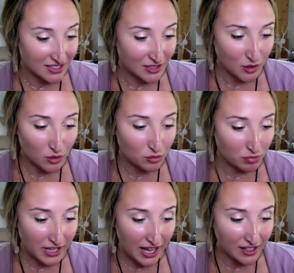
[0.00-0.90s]
The old
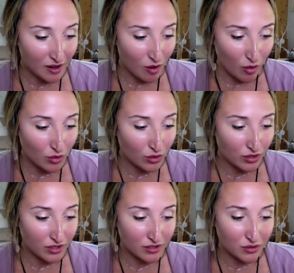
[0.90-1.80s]
black oak
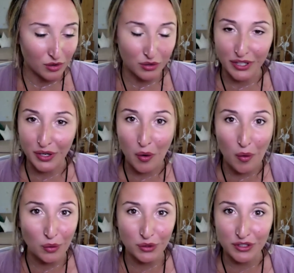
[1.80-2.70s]
growing
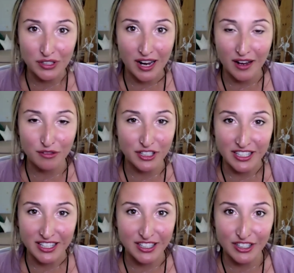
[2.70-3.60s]
older every
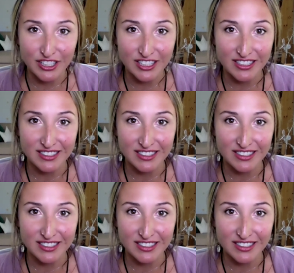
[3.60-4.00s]
year?